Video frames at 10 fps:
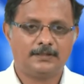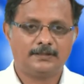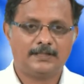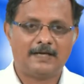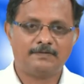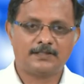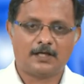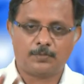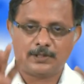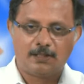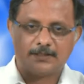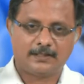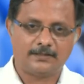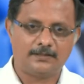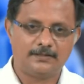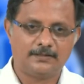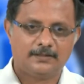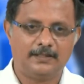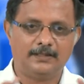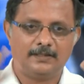They have these arboreal structures,
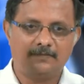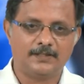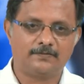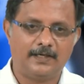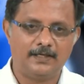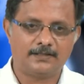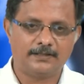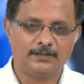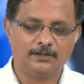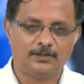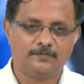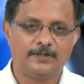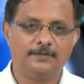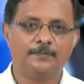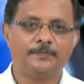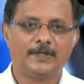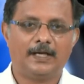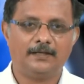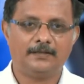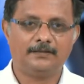right, they have these wires sticking out of them,
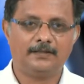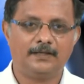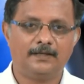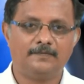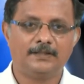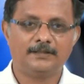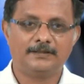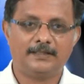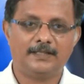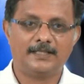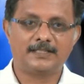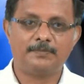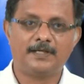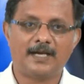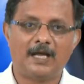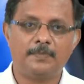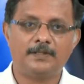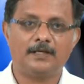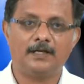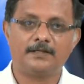and then they can exhibit rapid
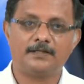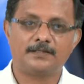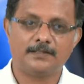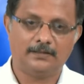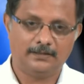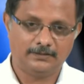electrical signaling.